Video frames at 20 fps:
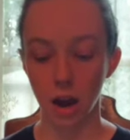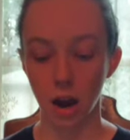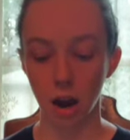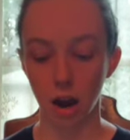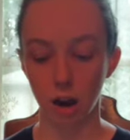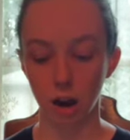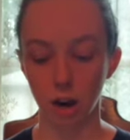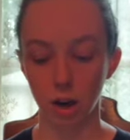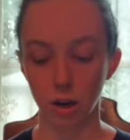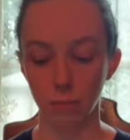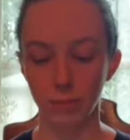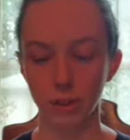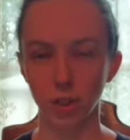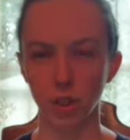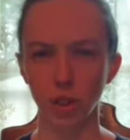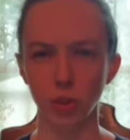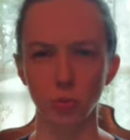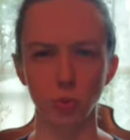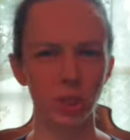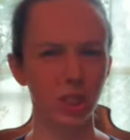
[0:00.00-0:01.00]
Um, and
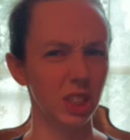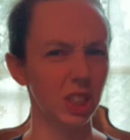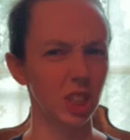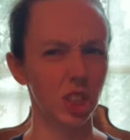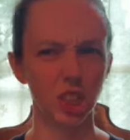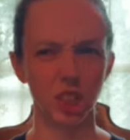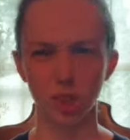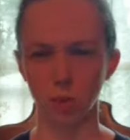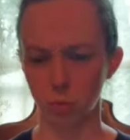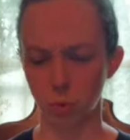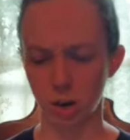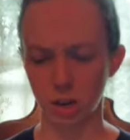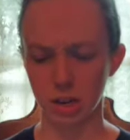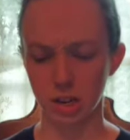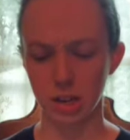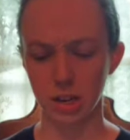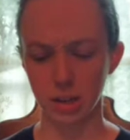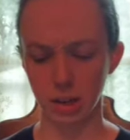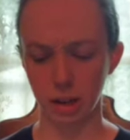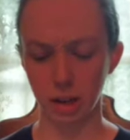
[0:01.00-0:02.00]
she really just
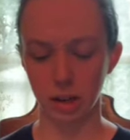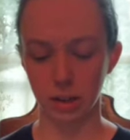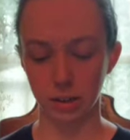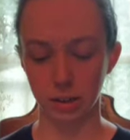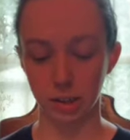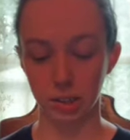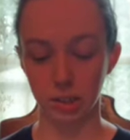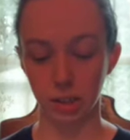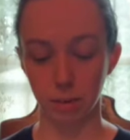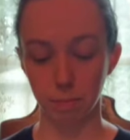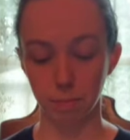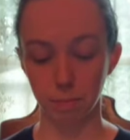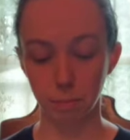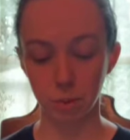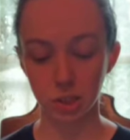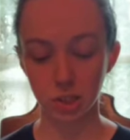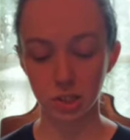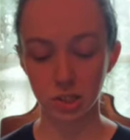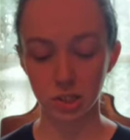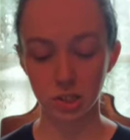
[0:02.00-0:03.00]
wanted uh, some
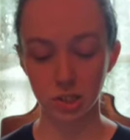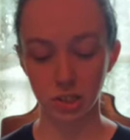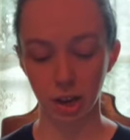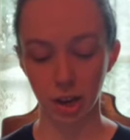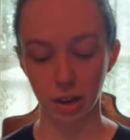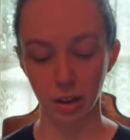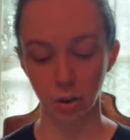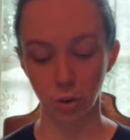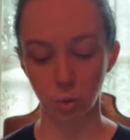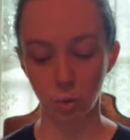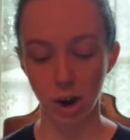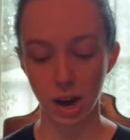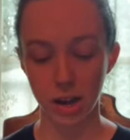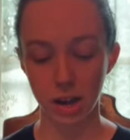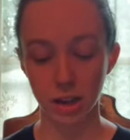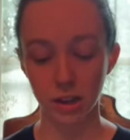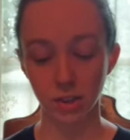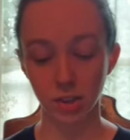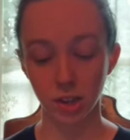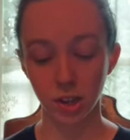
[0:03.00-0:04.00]
peace and
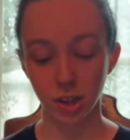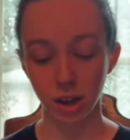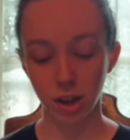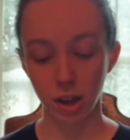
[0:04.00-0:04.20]
quiet.